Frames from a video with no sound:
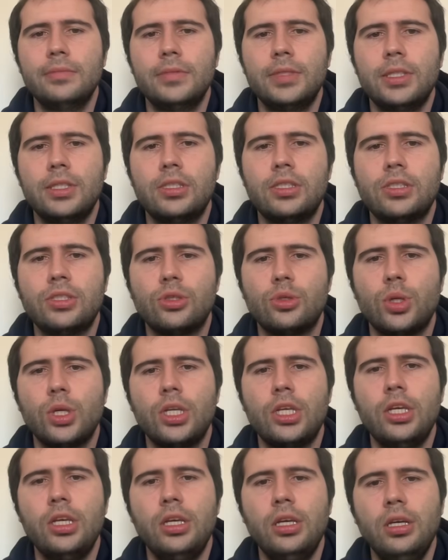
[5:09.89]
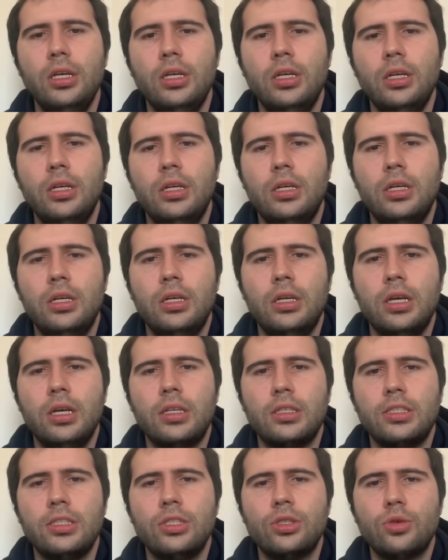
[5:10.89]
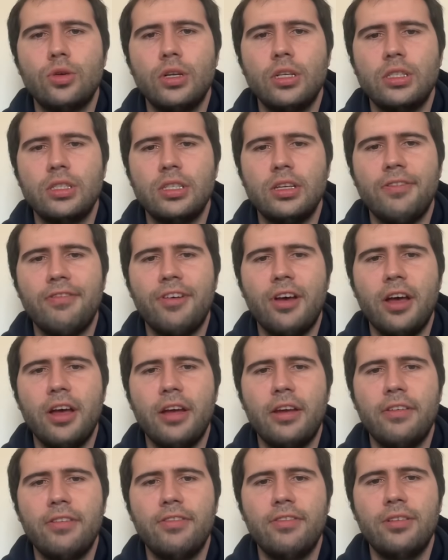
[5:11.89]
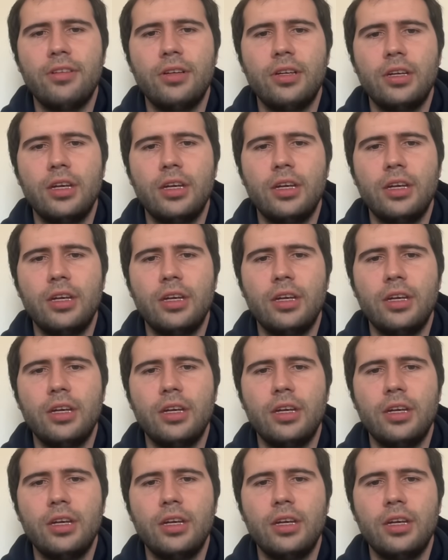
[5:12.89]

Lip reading: This is tricky. I guess he's trying c5.